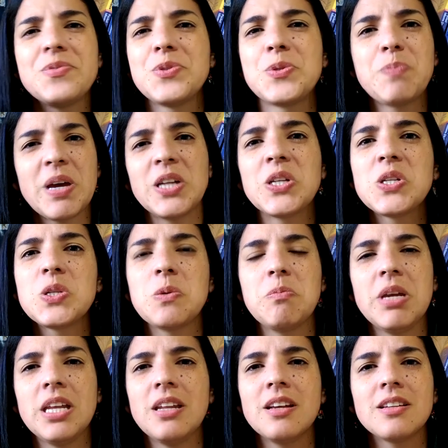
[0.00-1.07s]
spend two
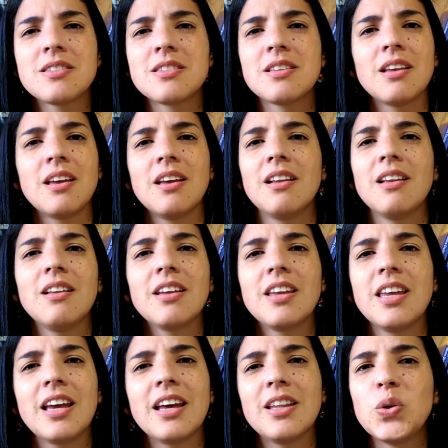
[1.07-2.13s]
minutes uh,
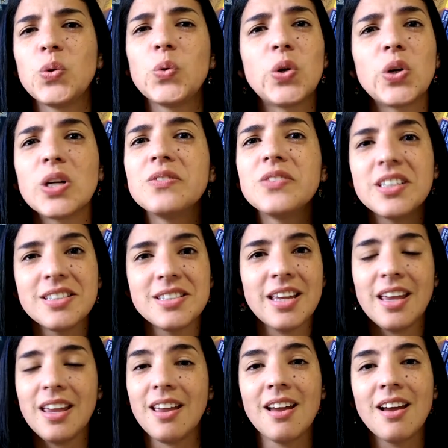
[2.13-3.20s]
looking at the word of the
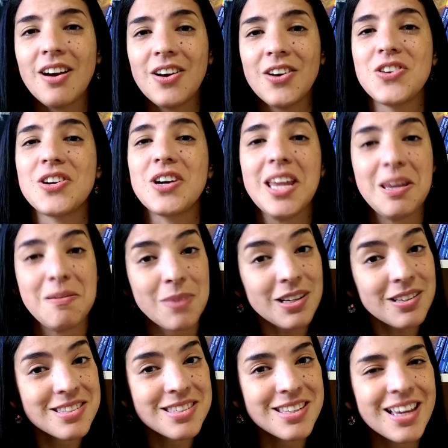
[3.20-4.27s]
day on your
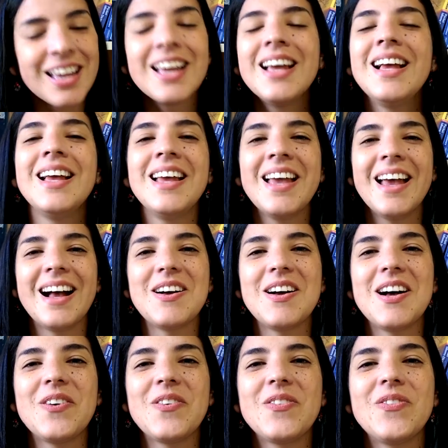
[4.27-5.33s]
inbox,
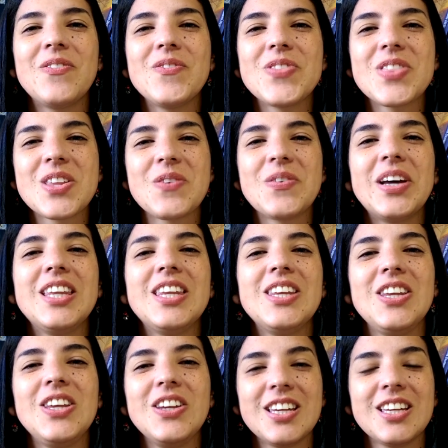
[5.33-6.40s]
uh, what
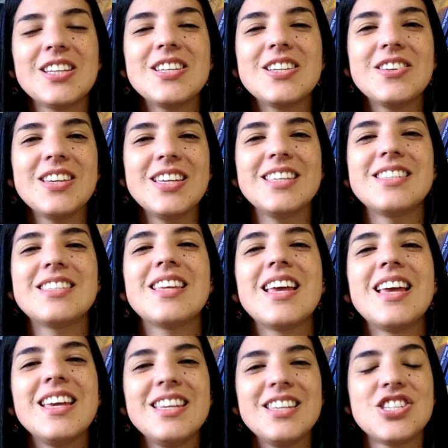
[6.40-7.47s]
you can do
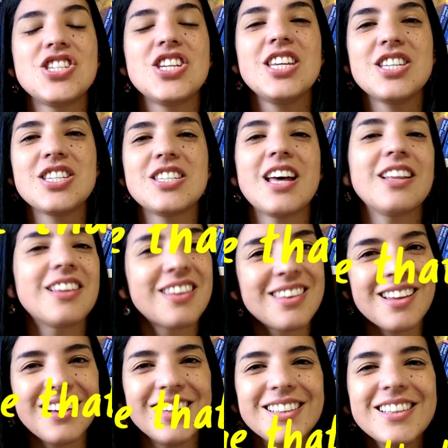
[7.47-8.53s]
is change that
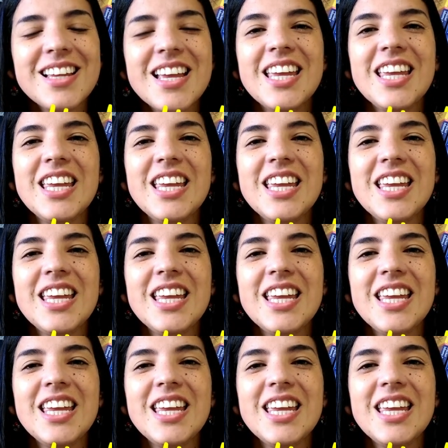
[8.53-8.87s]
thought